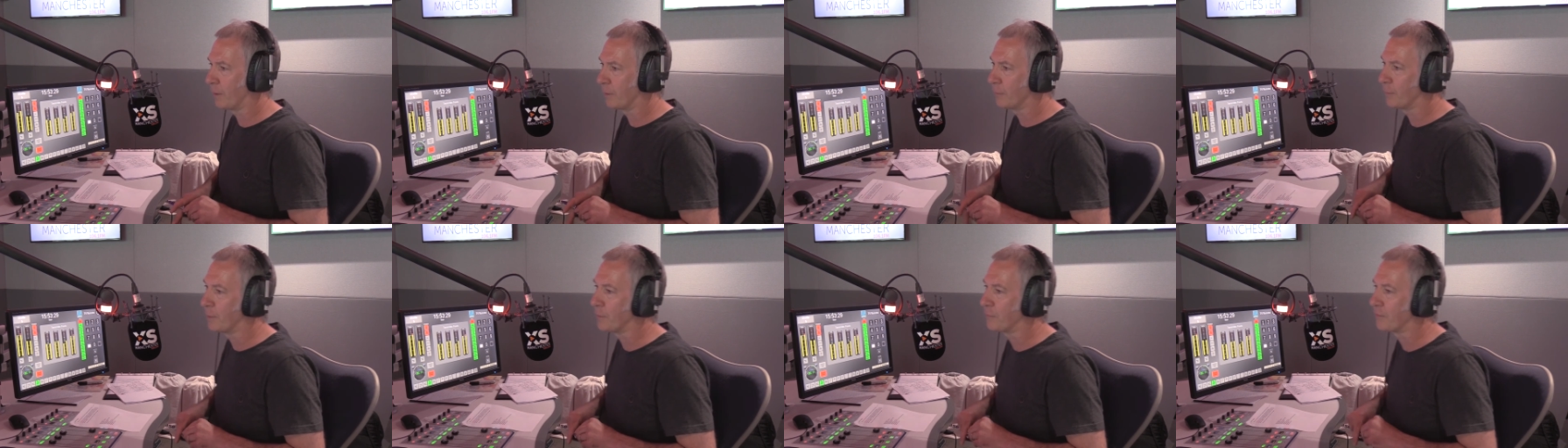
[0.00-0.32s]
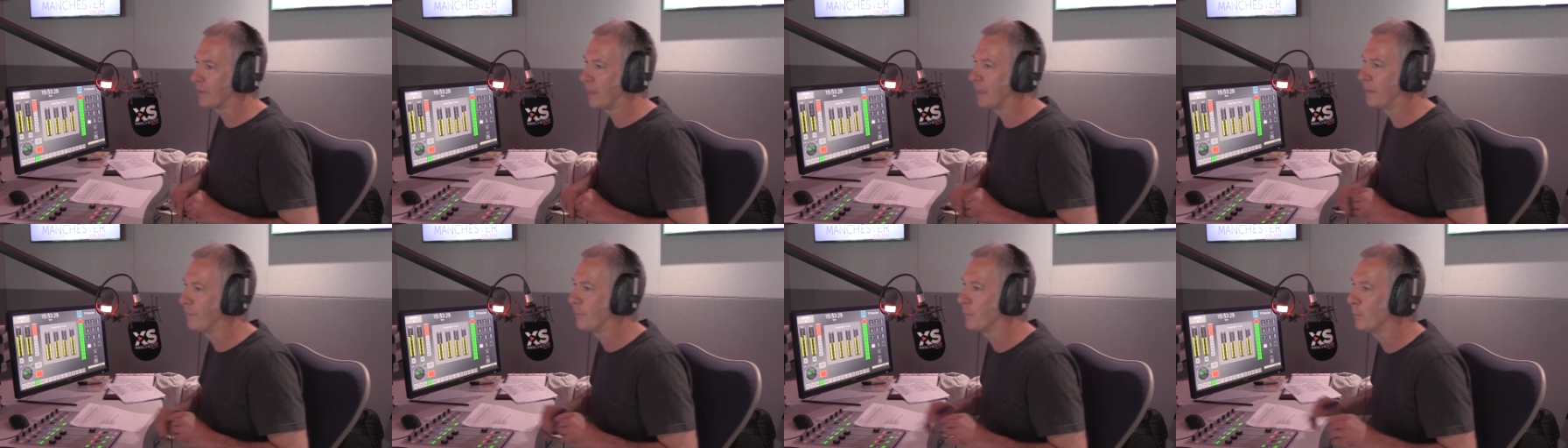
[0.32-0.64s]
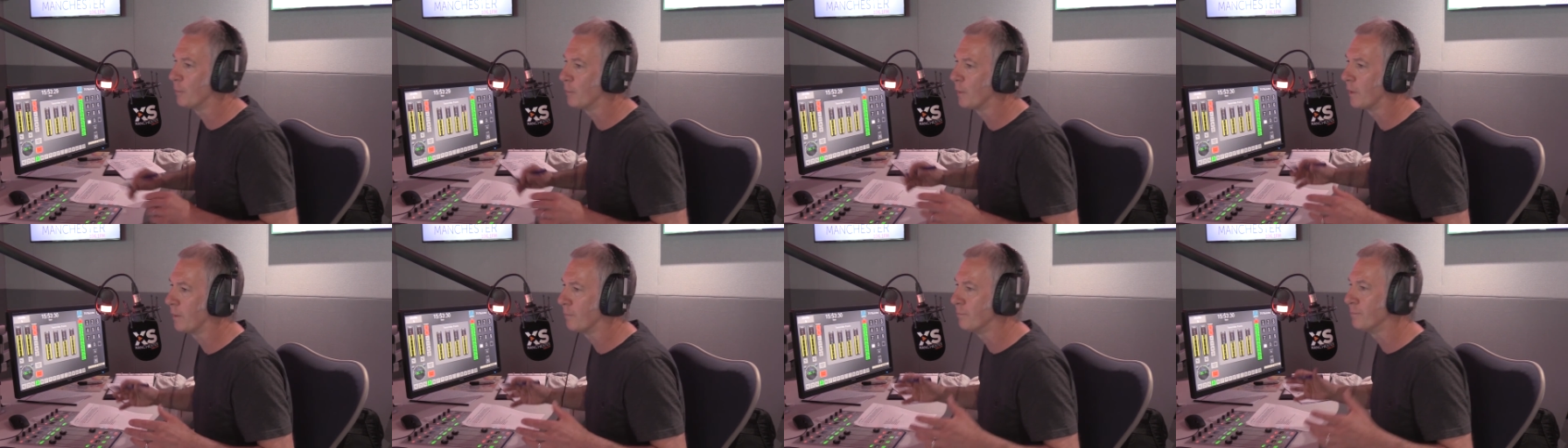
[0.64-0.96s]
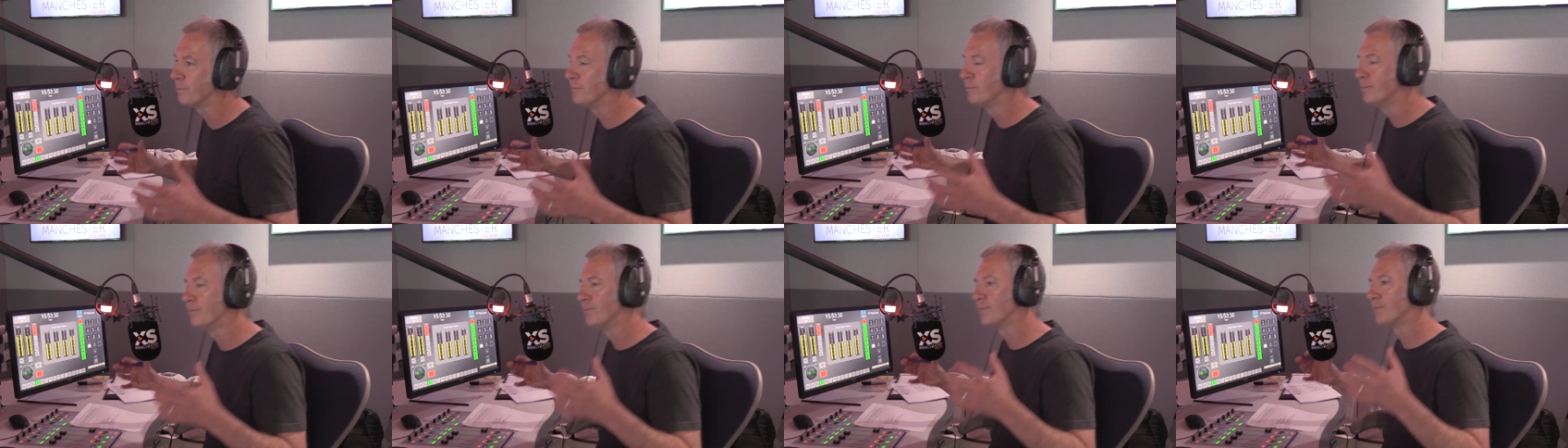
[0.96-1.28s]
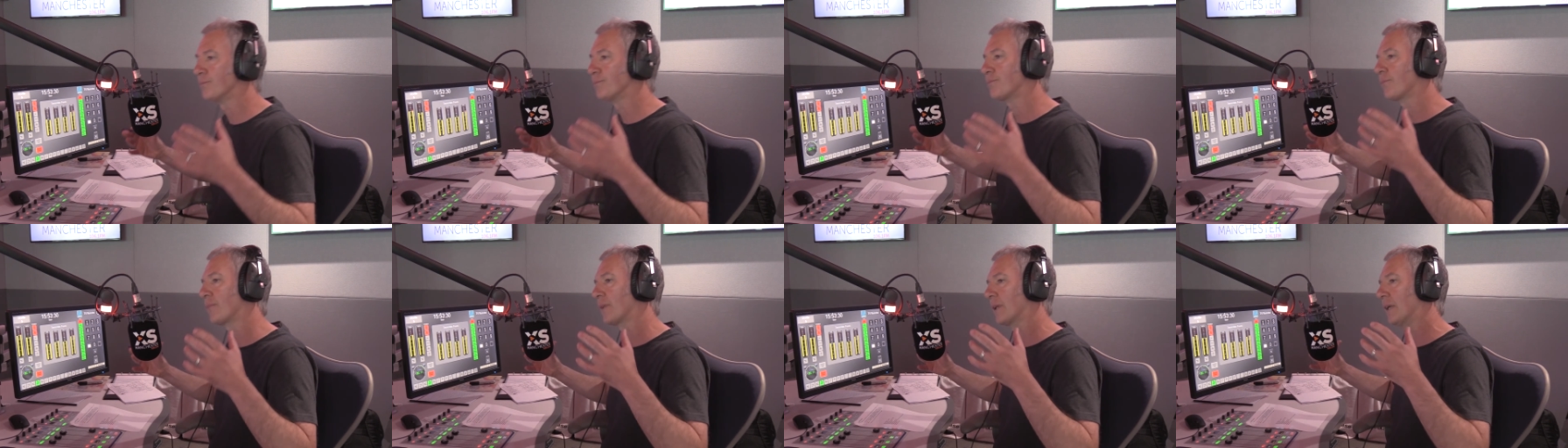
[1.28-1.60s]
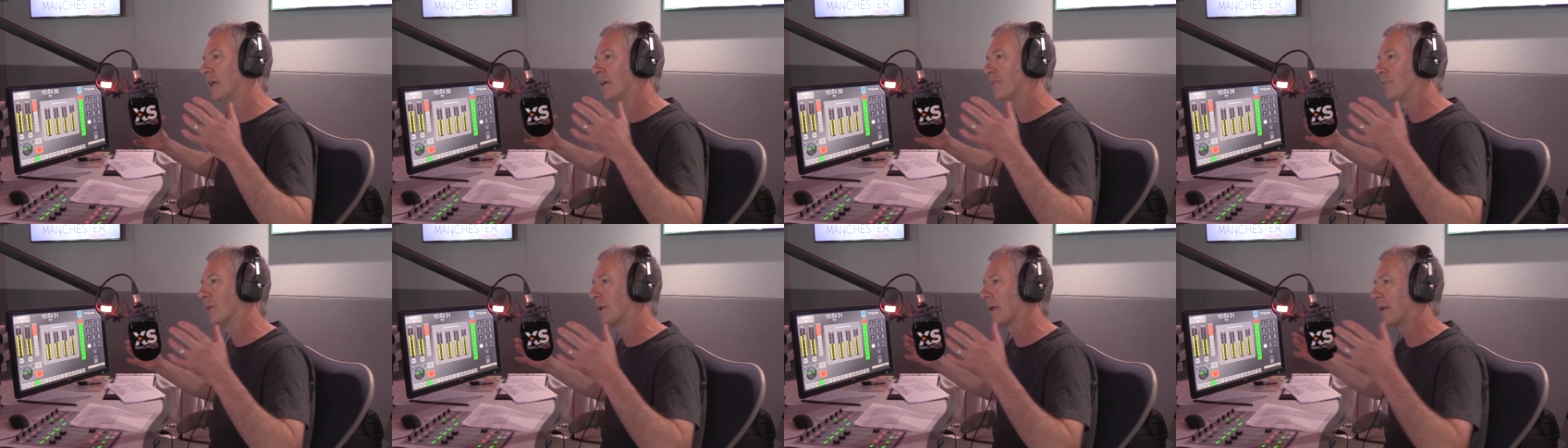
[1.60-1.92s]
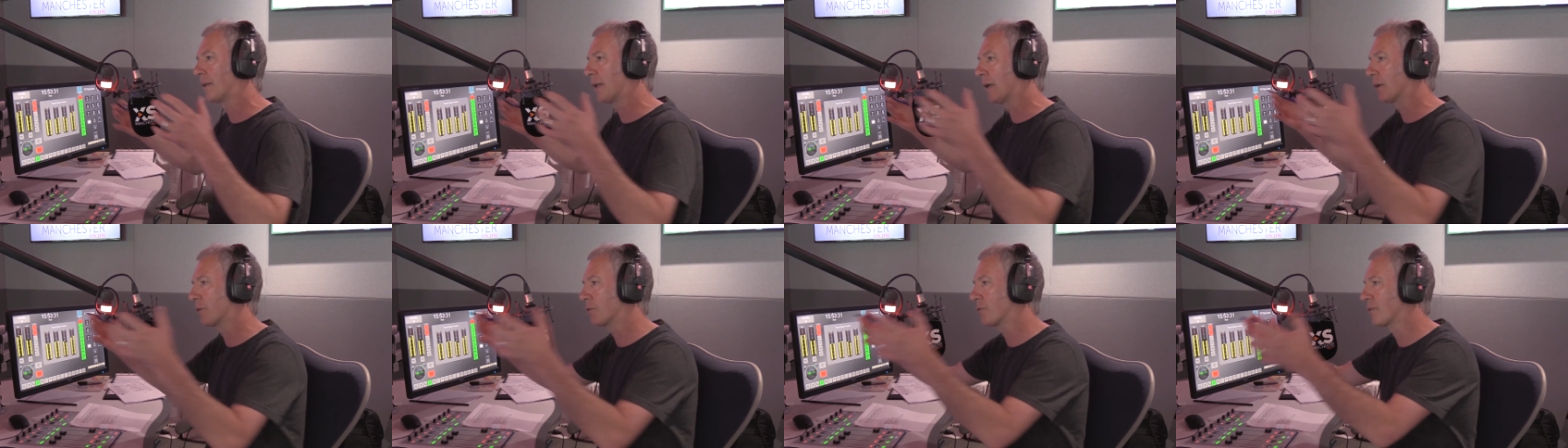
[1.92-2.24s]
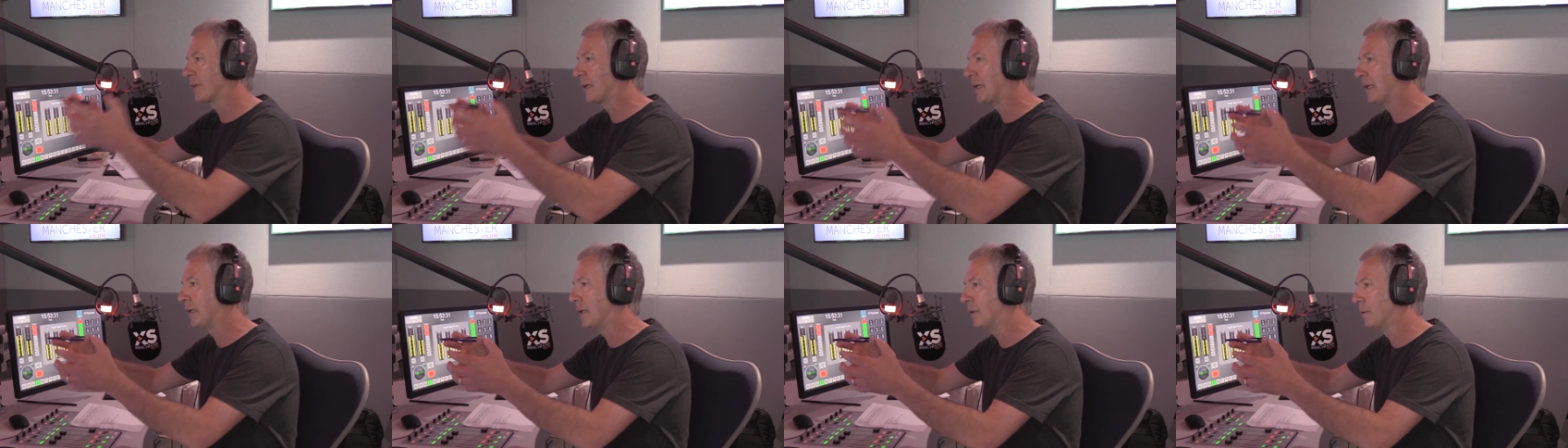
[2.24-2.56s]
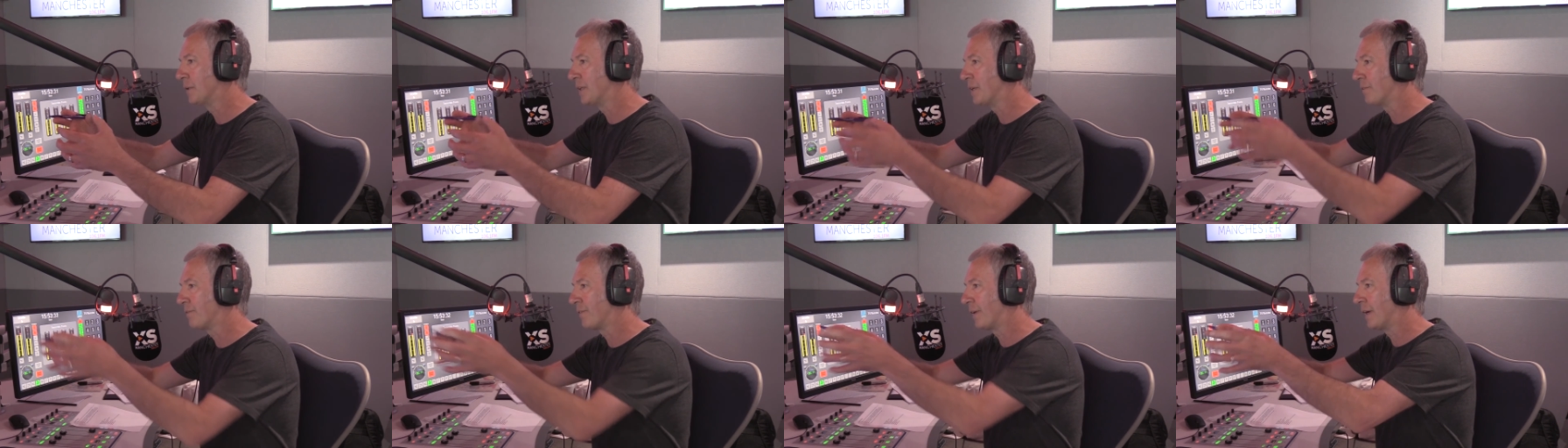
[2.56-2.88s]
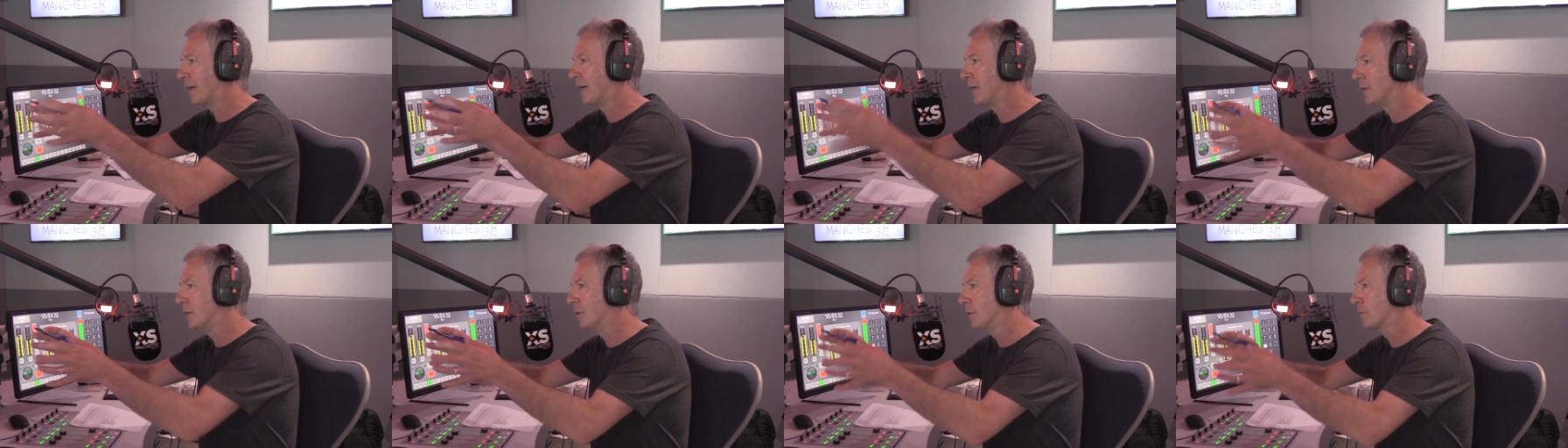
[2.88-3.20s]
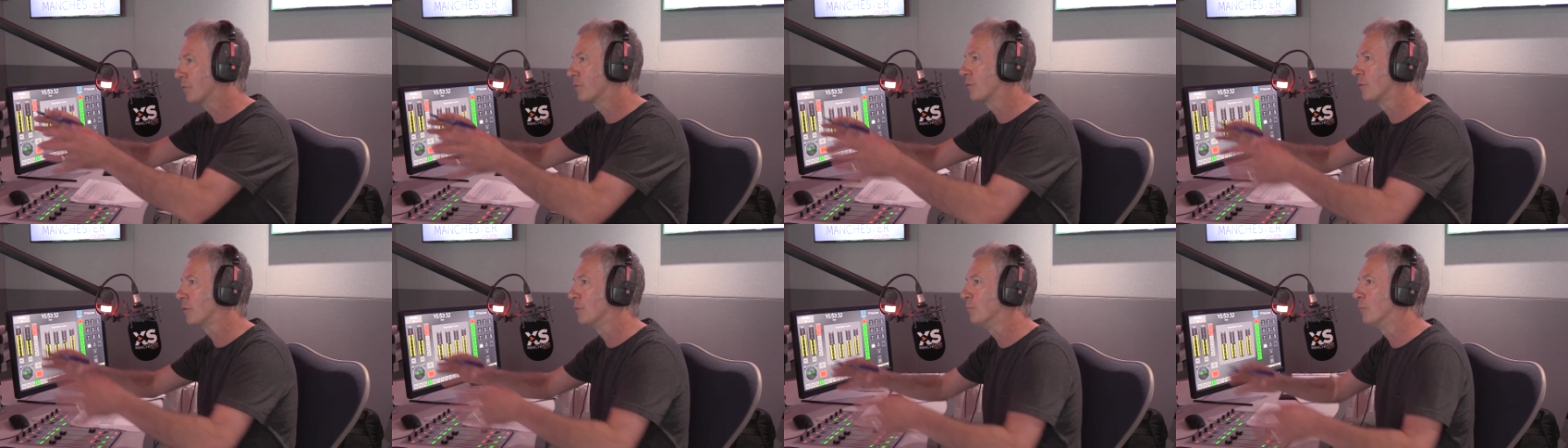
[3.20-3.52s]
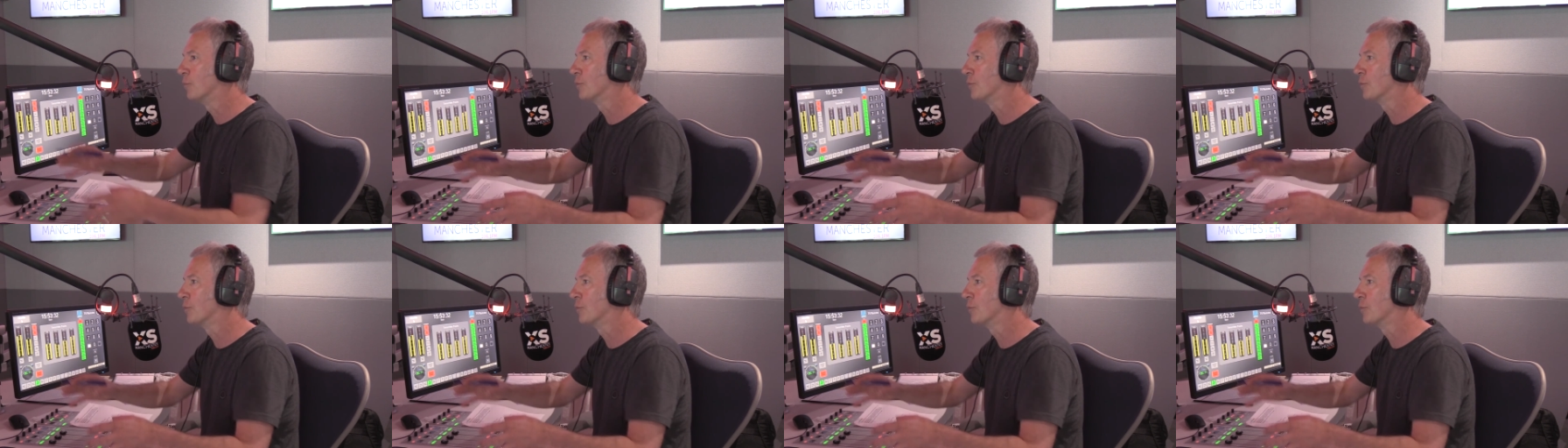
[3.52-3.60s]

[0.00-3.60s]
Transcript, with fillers: I, I, know are saying if you um, if you let that scene define you too